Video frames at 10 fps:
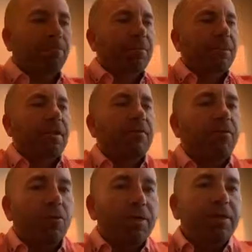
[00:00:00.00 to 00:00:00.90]

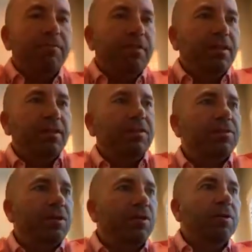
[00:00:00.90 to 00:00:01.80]
California.
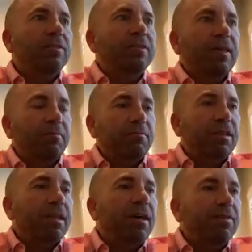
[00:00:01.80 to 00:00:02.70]
So it's kept
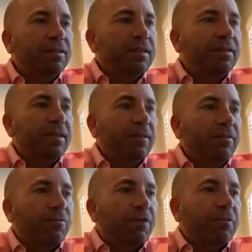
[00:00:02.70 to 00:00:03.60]
me out in
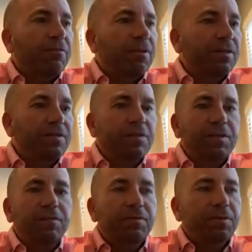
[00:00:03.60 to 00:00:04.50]
California for this
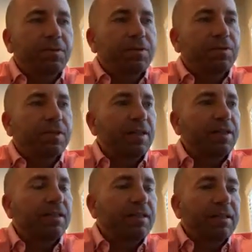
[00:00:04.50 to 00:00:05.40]
very first
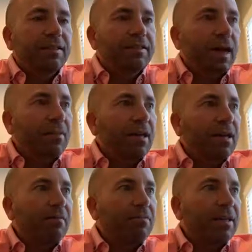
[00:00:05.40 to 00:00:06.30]
time I
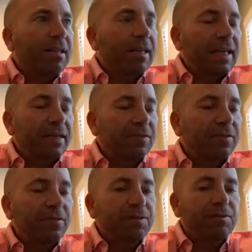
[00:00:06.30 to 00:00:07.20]
haven't been at
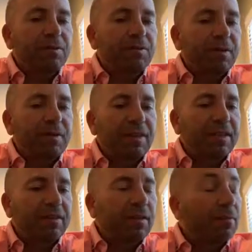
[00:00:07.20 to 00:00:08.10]
Angel. So we do have, I think,
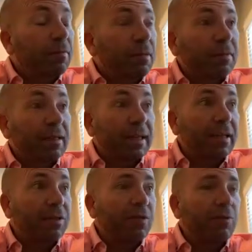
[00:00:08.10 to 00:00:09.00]
a couple people at
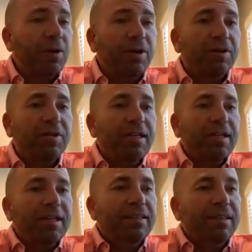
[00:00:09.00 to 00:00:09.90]
Angel Water
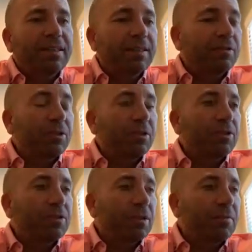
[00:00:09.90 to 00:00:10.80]
in case anyone
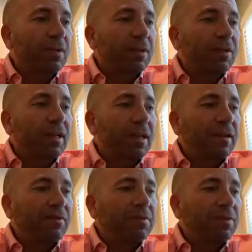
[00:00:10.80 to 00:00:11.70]
shows up there to
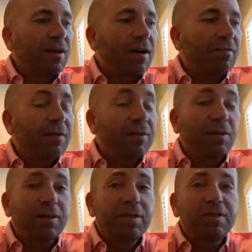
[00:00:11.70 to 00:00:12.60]
have some coffee and
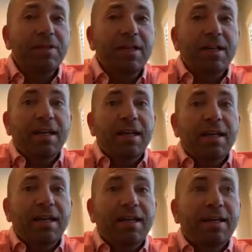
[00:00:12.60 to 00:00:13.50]
donuts.
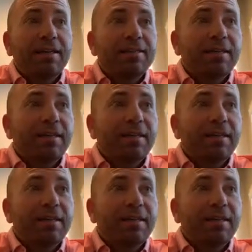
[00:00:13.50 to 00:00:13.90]
And